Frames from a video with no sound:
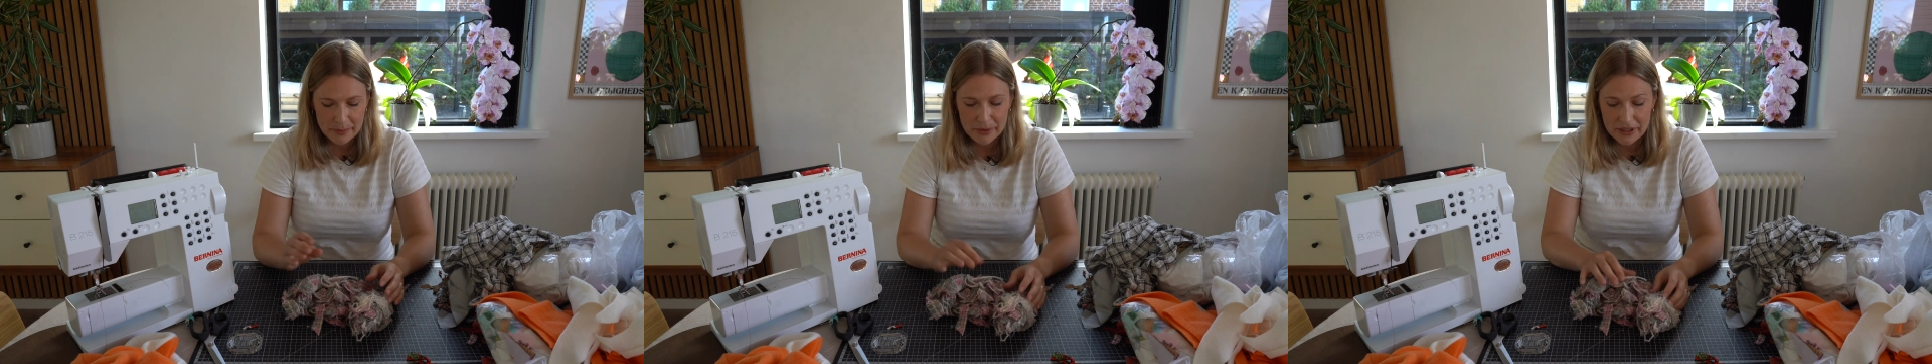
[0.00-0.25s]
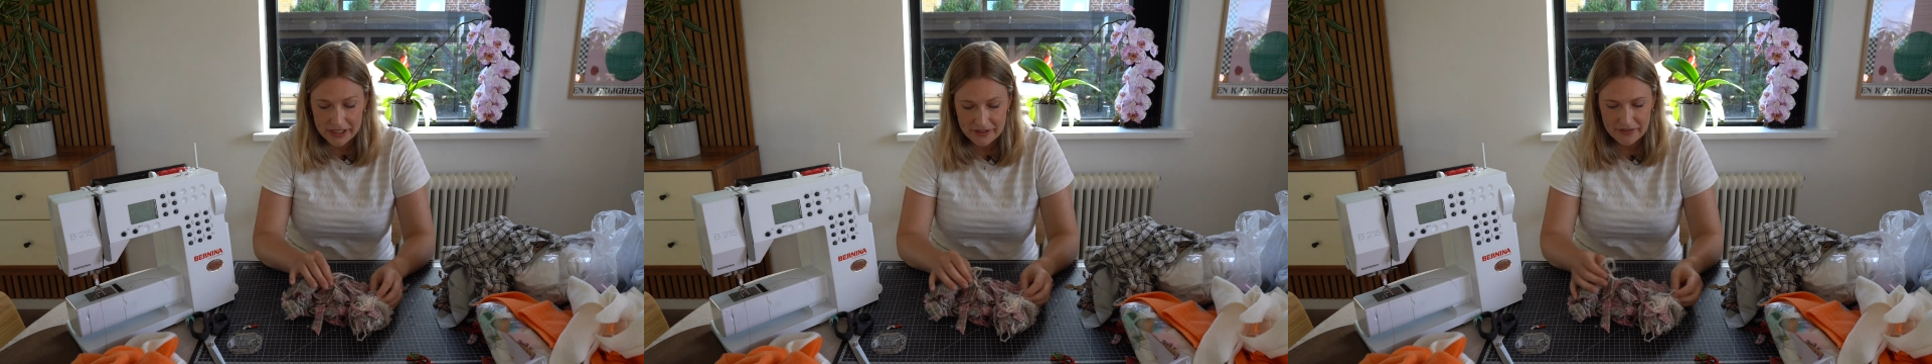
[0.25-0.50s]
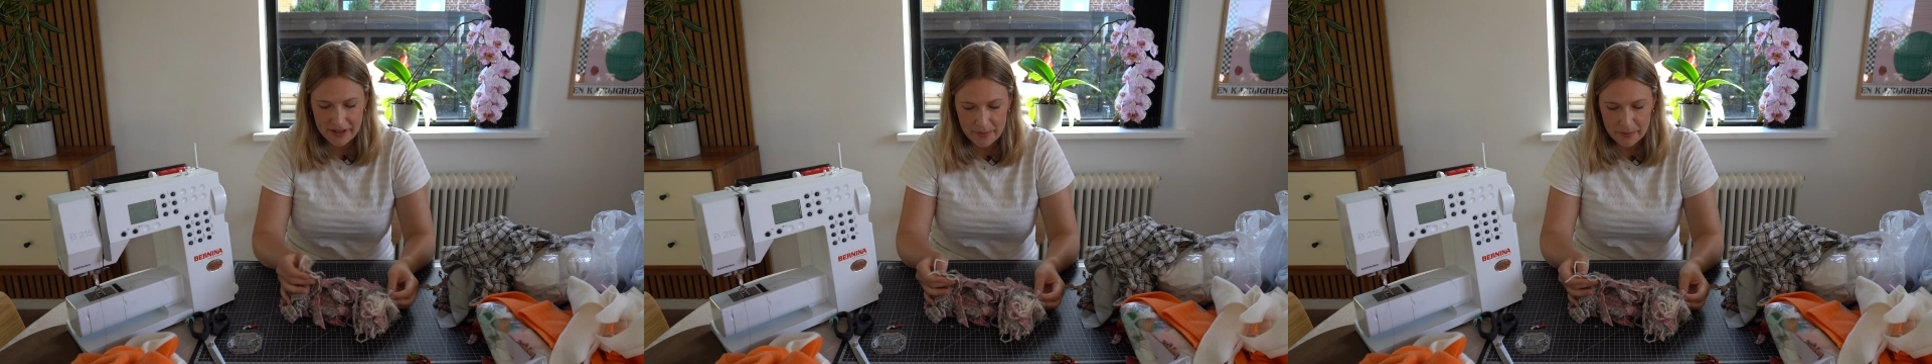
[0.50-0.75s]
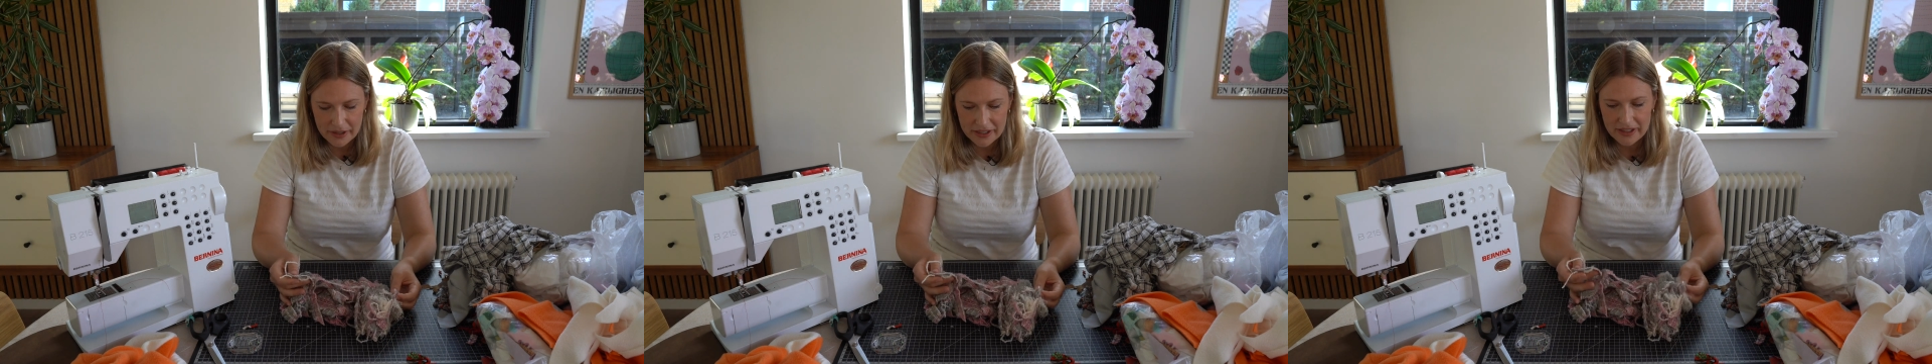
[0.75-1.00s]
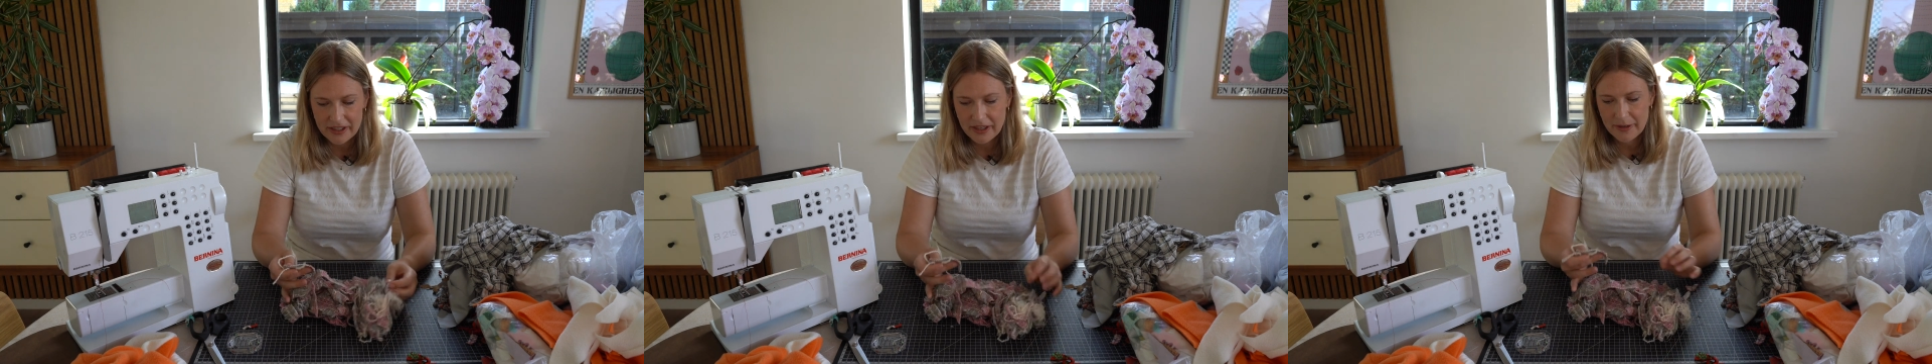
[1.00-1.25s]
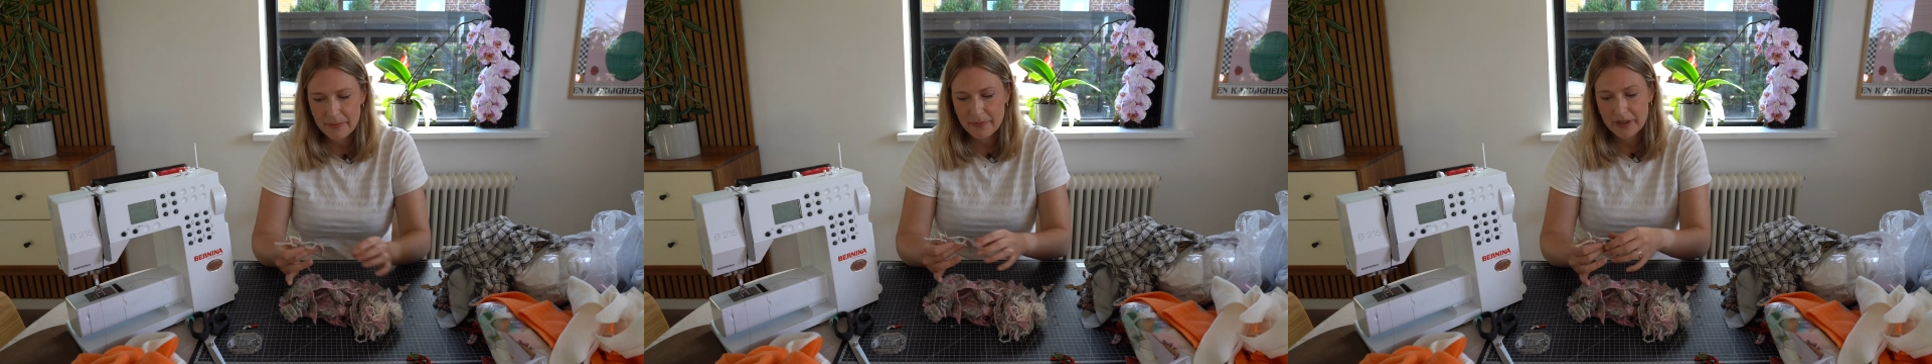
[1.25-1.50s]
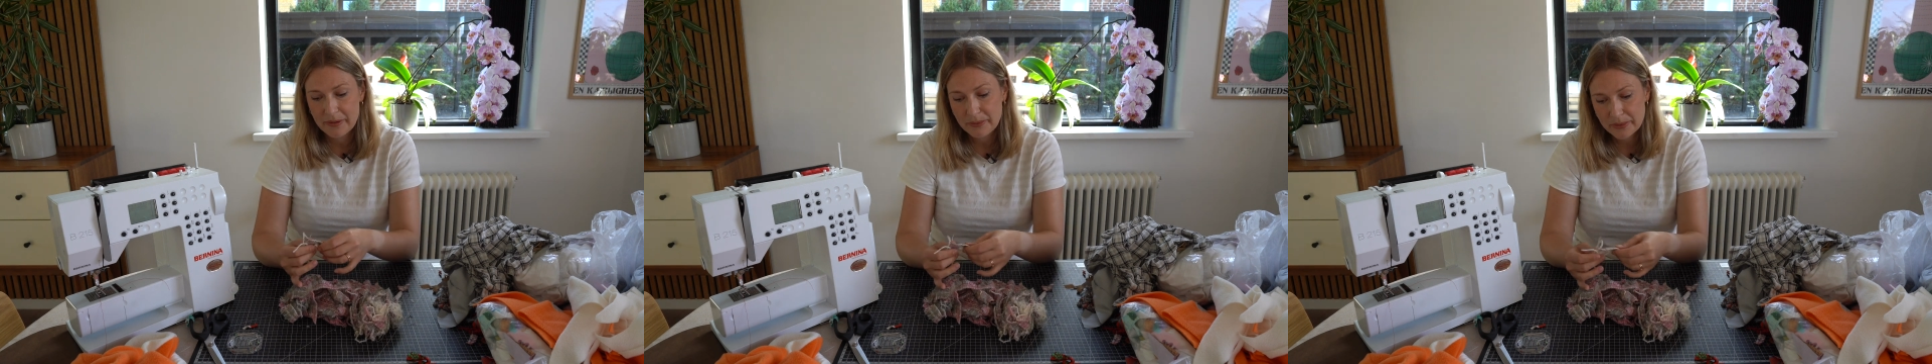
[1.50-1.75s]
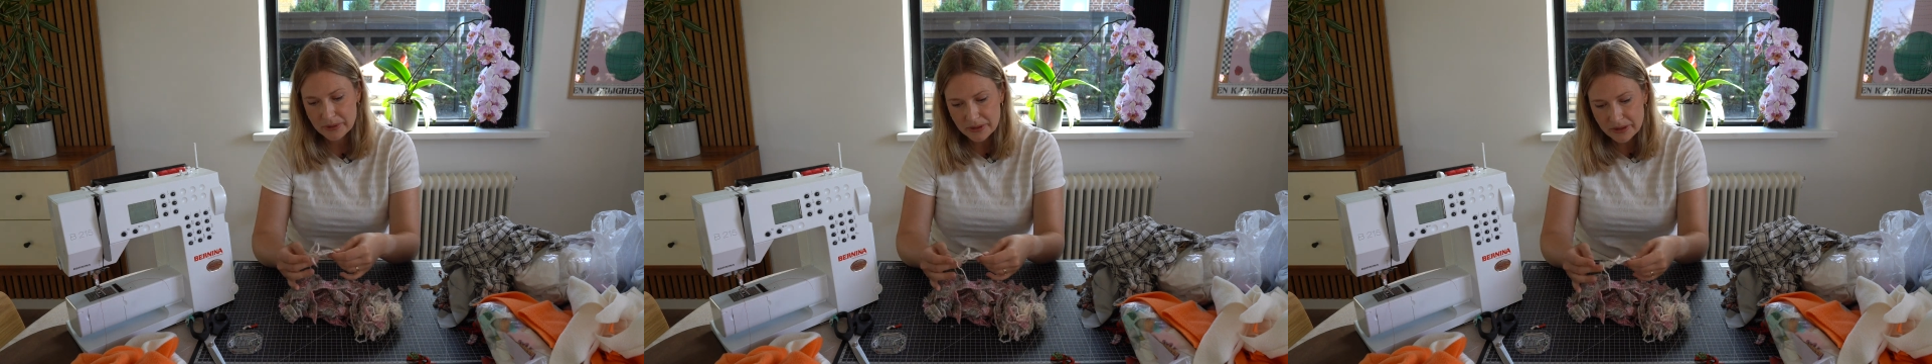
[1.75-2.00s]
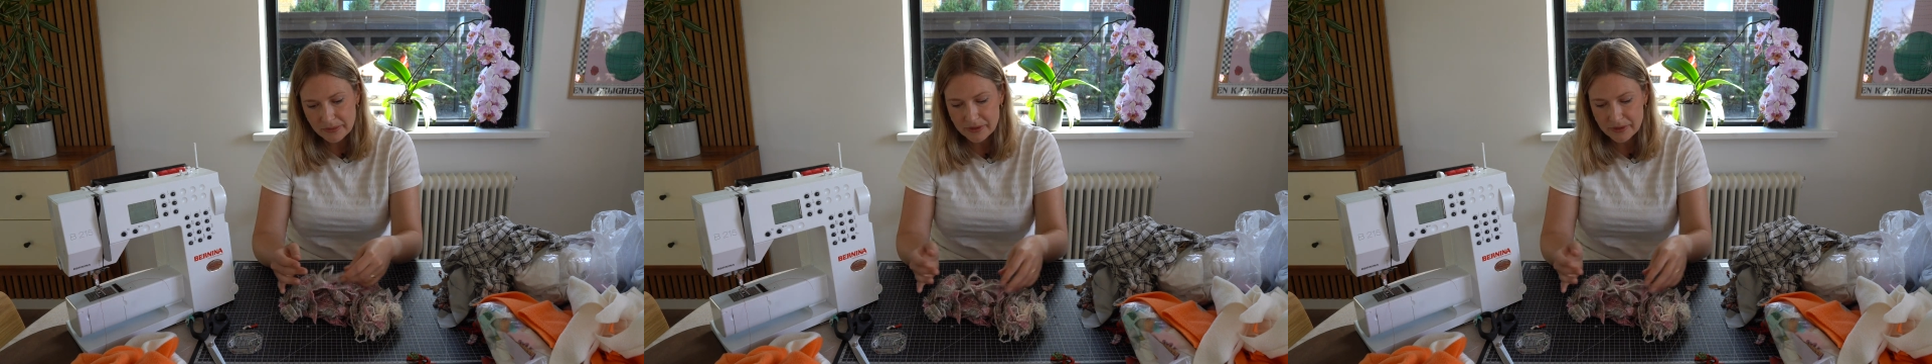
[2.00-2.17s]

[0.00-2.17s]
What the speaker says: boucle fabric in wool,